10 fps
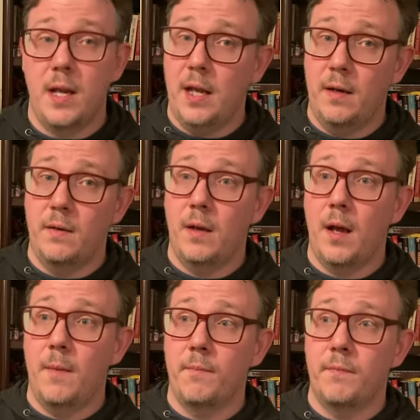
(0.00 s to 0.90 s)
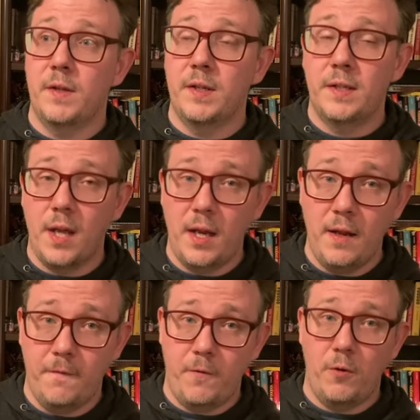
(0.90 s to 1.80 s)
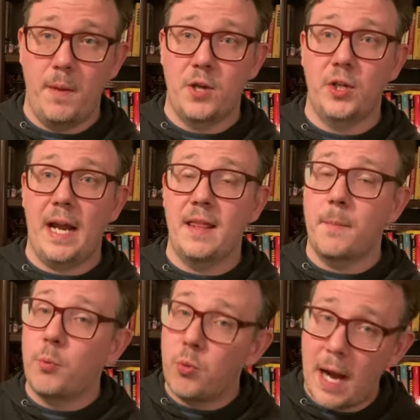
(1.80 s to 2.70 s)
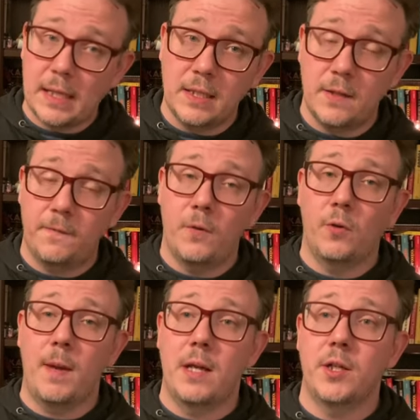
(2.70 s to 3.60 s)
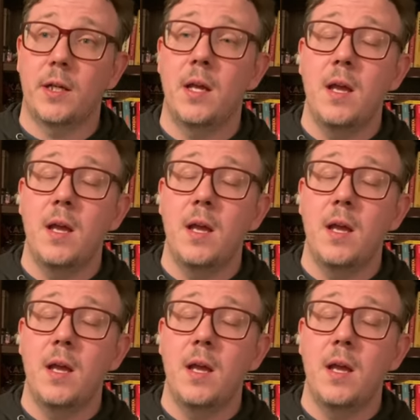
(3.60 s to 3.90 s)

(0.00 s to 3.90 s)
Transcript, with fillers: in um, the study of folk magic and the practice of folk magic.